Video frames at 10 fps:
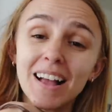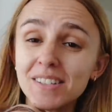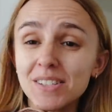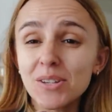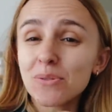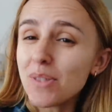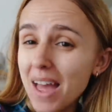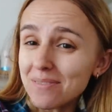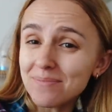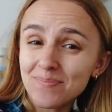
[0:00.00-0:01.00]
I'll see you
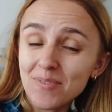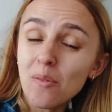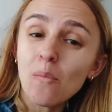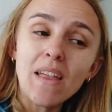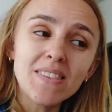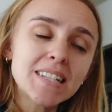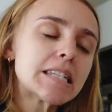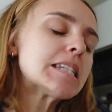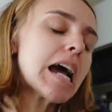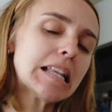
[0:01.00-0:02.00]
then when the
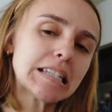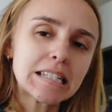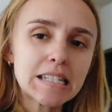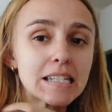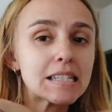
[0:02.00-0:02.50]
stylist